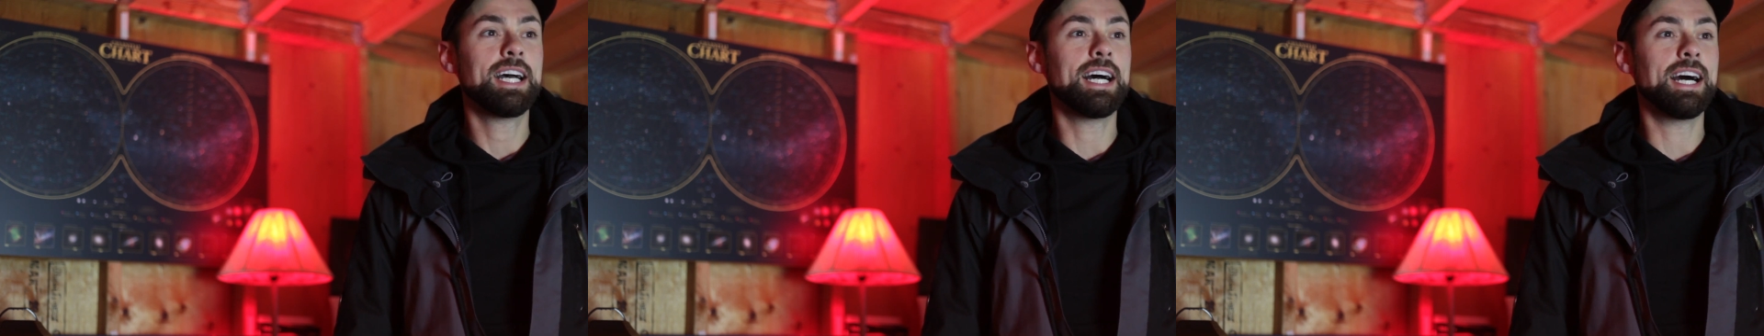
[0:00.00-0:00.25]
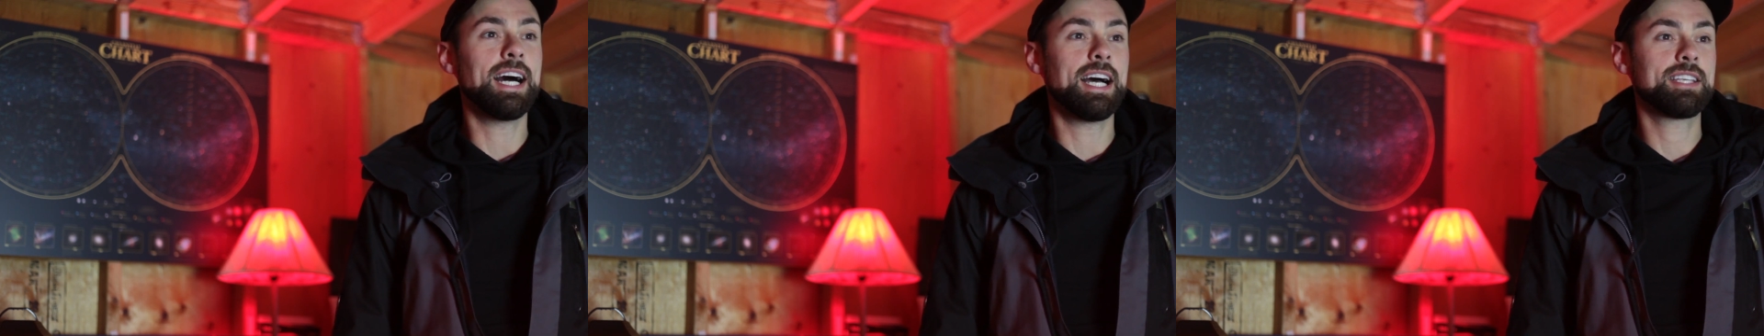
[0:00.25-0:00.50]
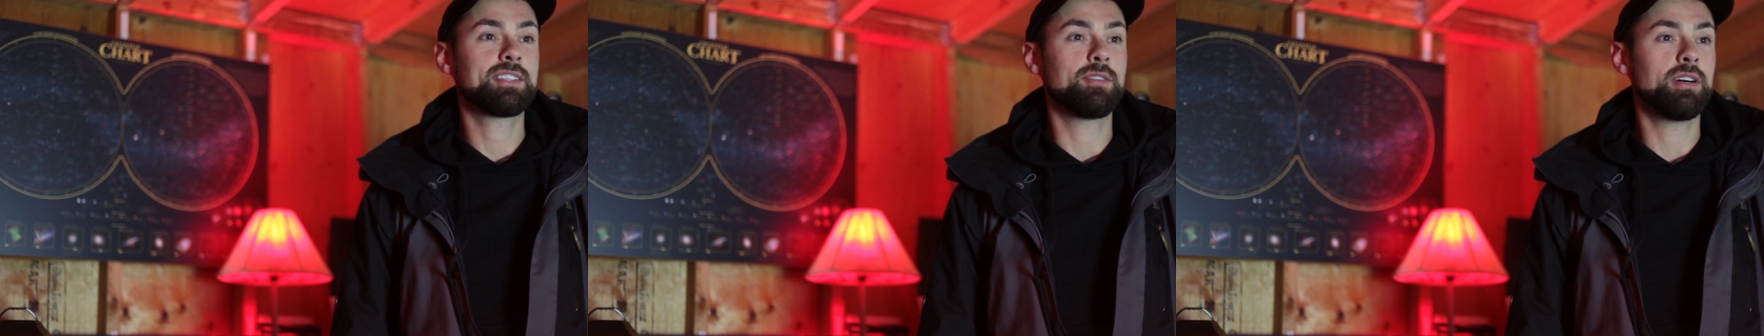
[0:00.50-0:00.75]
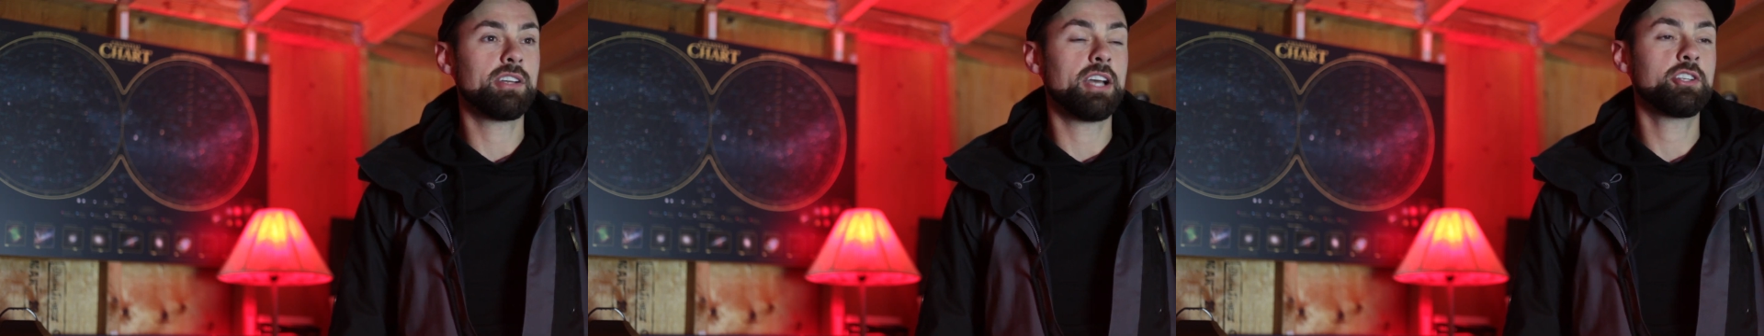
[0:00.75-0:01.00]
Uh,
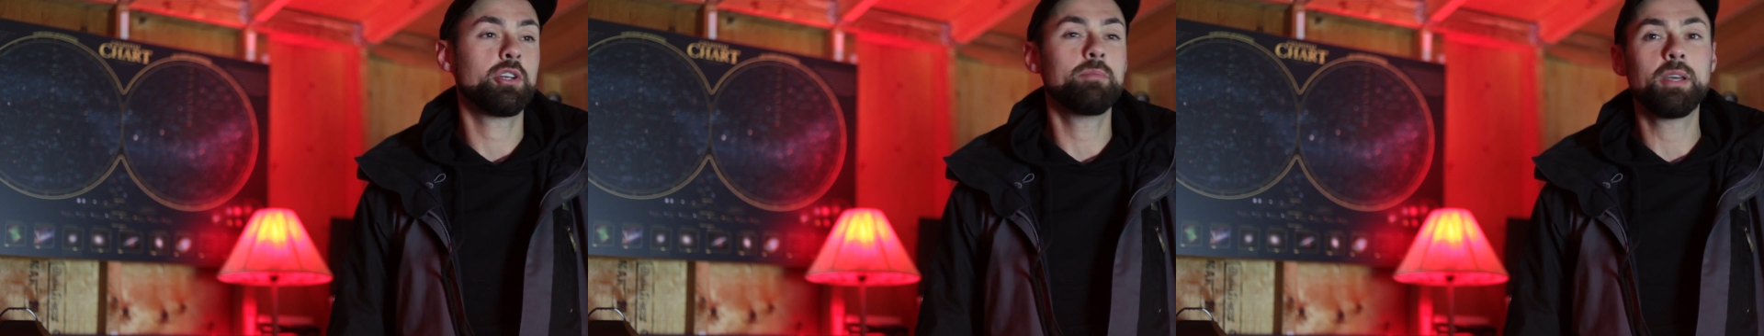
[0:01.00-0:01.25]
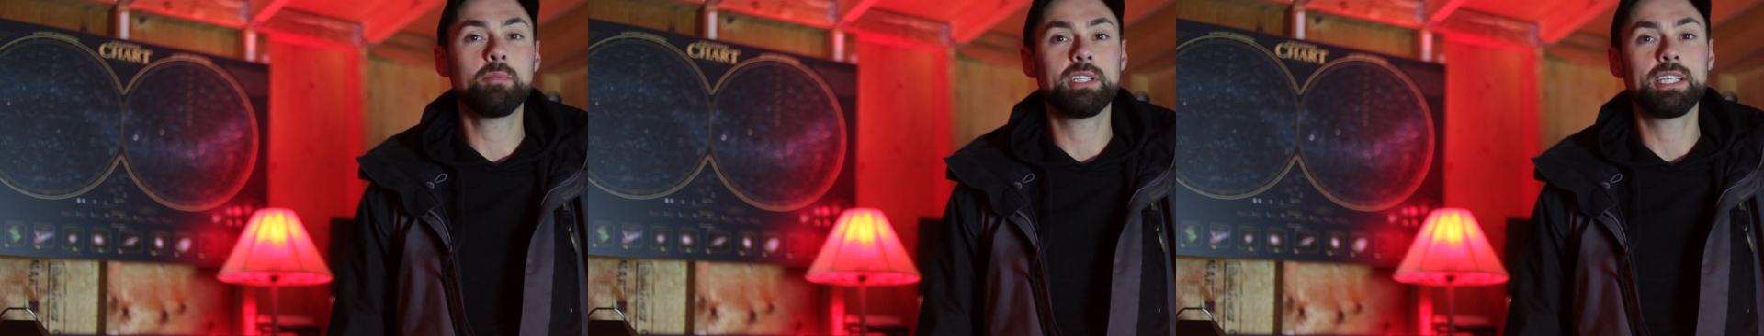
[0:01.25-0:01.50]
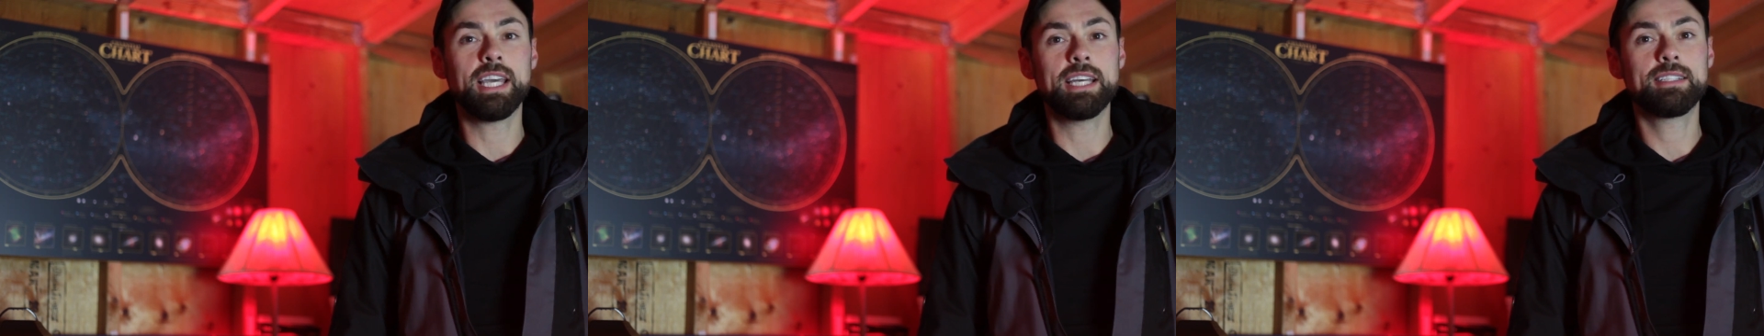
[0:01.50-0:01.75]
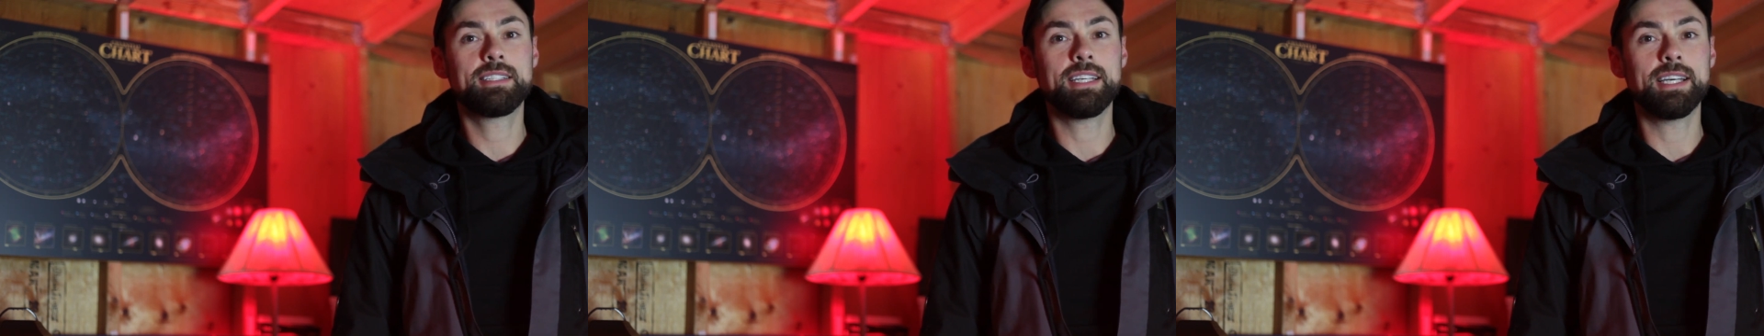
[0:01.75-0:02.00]
so I should be able to
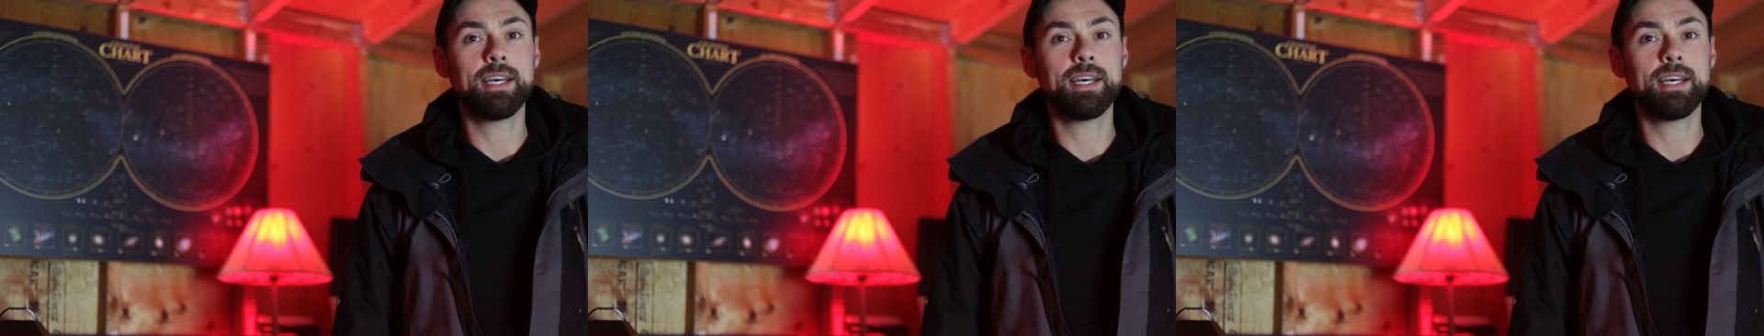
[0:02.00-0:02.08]
get